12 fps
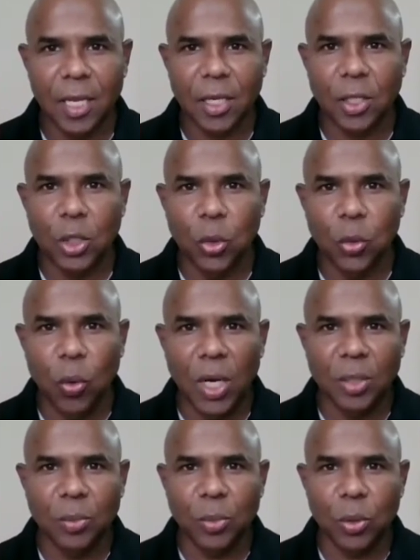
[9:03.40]
you
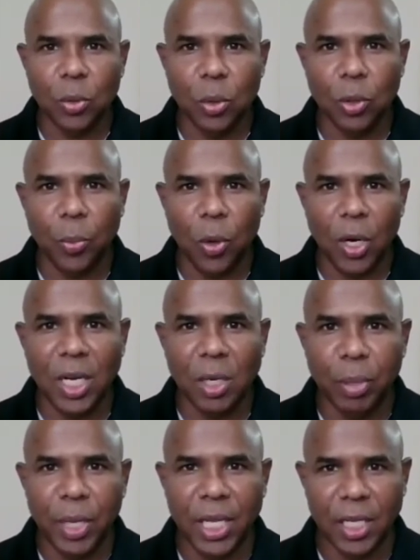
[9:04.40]
want him to go to
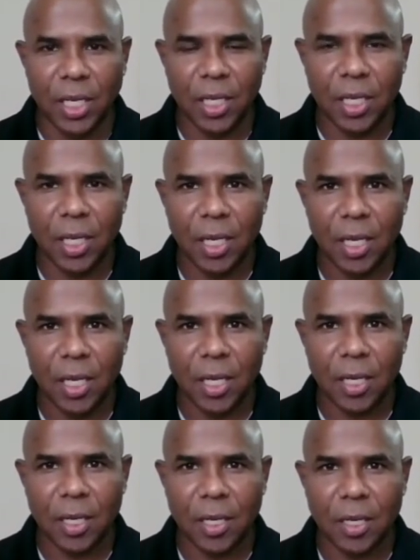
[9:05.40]
point B,
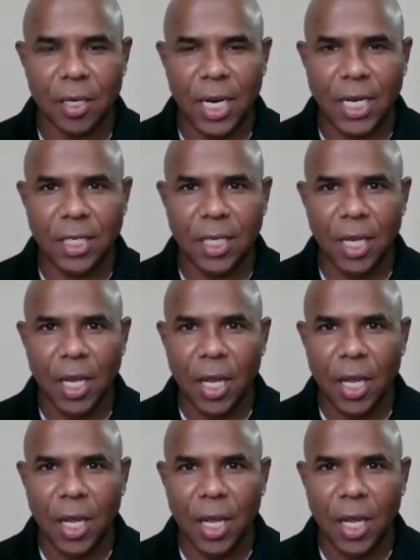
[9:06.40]
right?